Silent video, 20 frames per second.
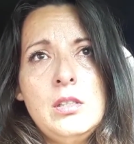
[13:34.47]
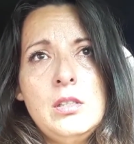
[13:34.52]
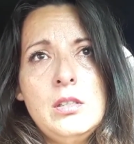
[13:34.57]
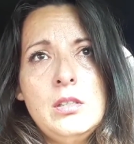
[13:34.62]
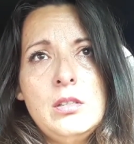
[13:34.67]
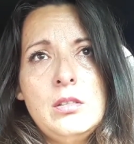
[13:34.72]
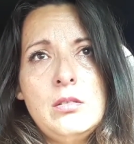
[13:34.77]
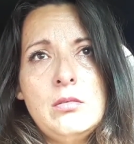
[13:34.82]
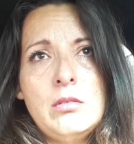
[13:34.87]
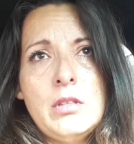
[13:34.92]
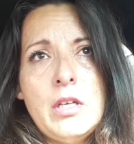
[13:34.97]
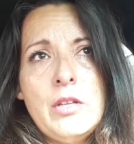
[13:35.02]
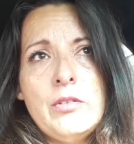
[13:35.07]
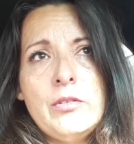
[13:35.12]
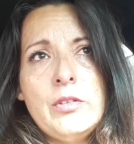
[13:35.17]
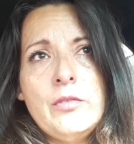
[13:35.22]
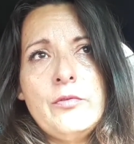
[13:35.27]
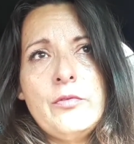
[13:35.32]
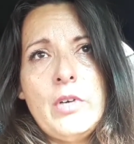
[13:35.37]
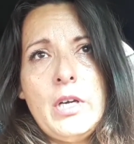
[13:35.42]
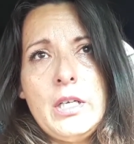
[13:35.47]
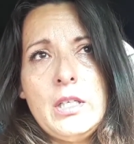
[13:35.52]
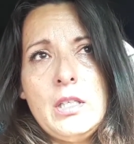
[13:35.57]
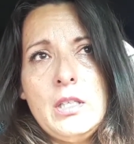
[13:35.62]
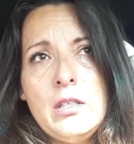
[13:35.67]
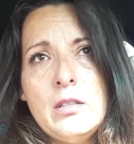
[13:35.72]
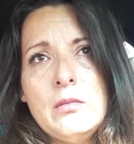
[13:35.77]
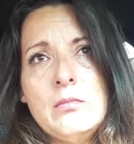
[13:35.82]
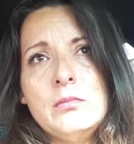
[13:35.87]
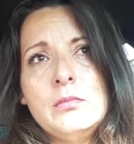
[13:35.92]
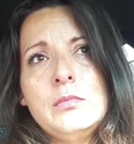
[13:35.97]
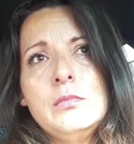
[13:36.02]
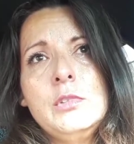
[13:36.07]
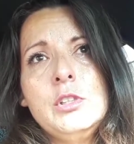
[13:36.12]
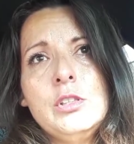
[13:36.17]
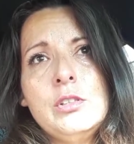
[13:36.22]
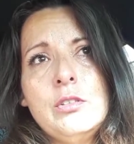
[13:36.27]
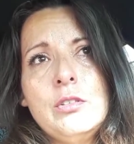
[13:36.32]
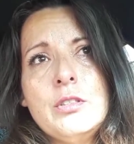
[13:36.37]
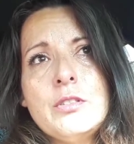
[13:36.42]
rather invite him to
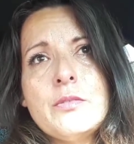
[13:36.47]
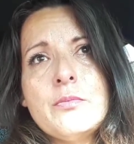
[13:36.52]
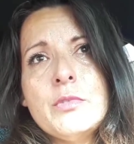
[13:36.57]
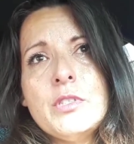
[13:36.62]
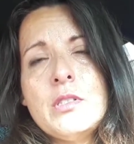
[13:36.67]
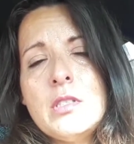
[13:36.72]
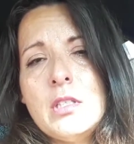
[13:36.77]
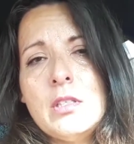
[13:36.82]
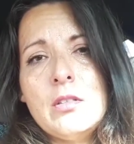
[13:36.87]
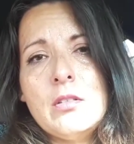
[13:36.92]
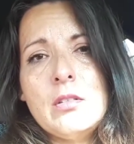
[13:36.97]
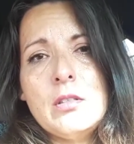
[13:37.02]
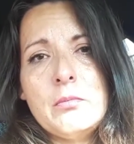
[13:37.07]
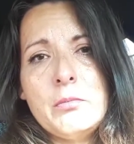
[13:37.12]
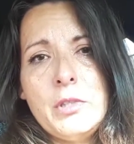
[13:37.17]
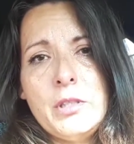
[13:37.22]
Christmas dinner than me.